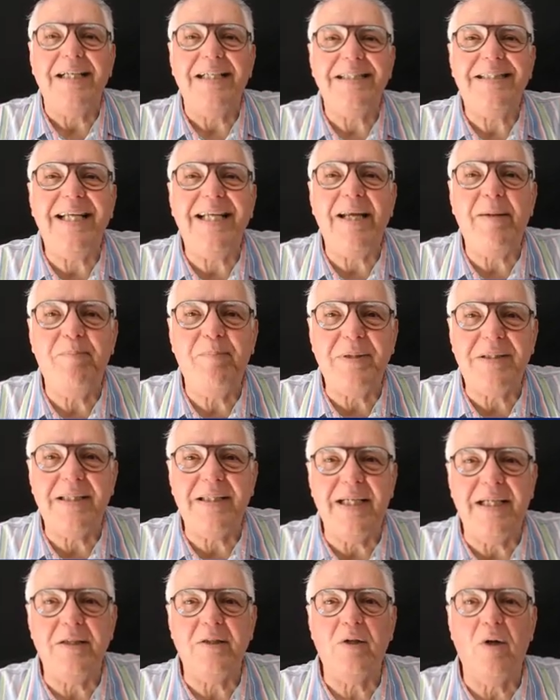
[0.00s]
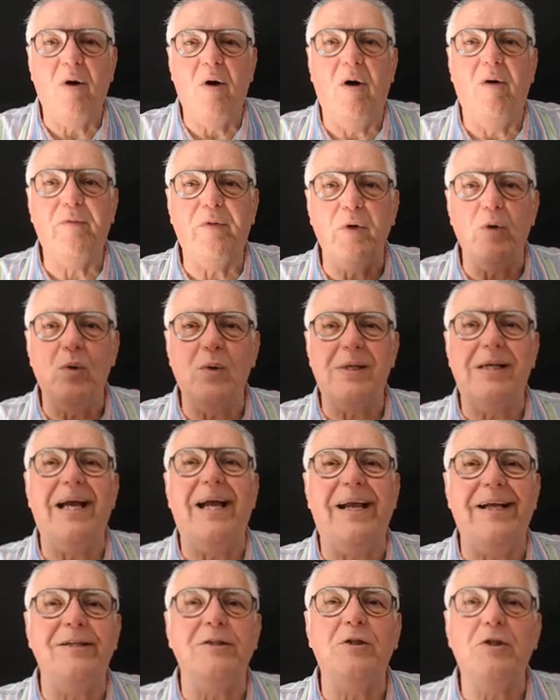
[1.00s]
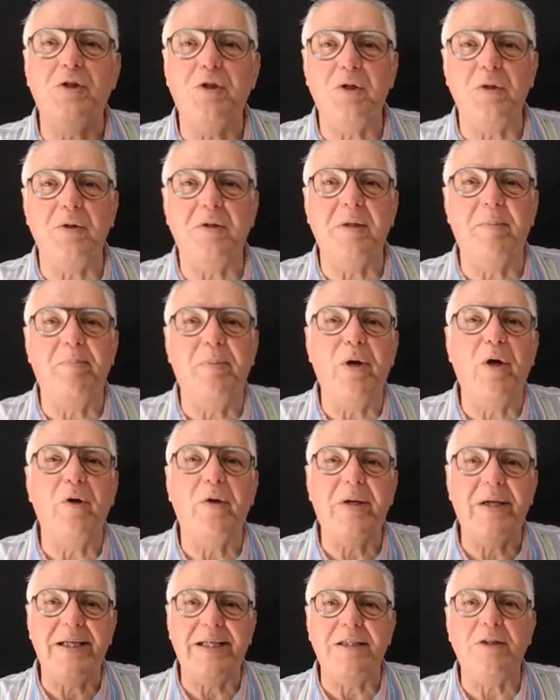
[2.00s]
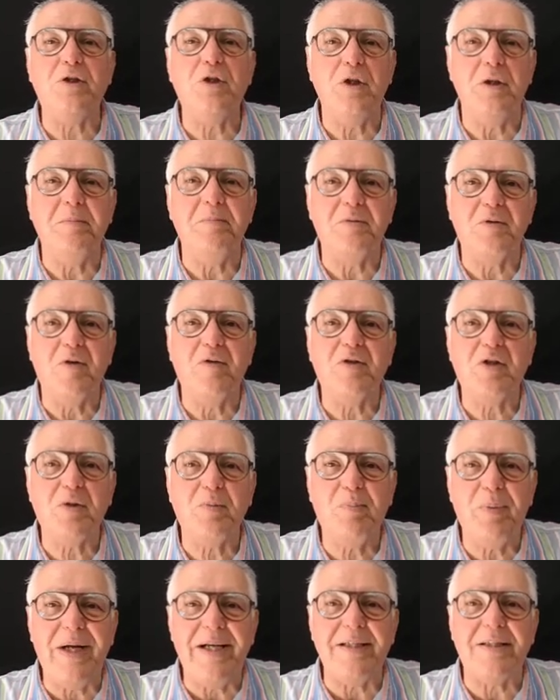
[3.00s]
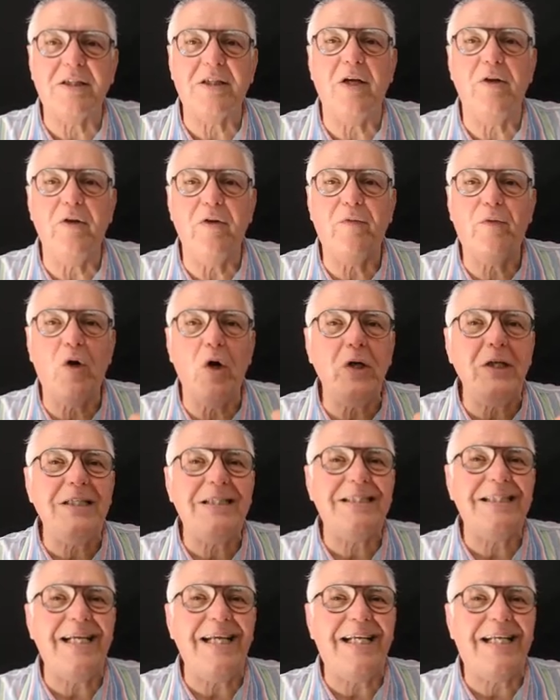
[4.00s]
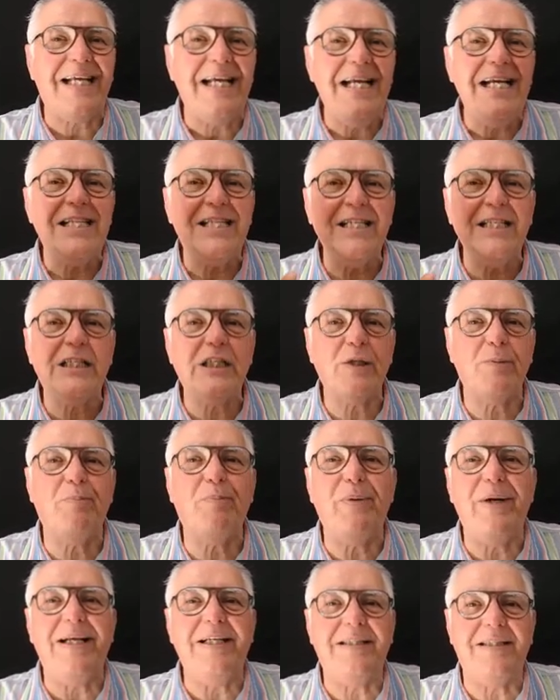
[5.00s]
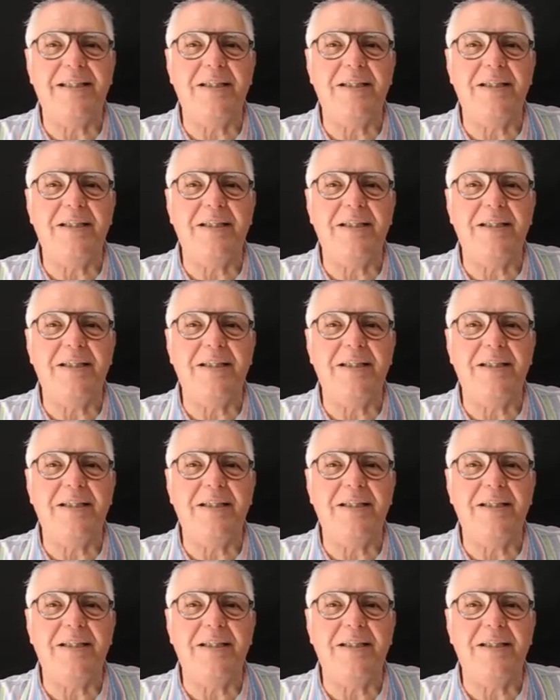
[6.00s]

ten percent of your gains to the broker in terms of spreads. So you've got to take the spreads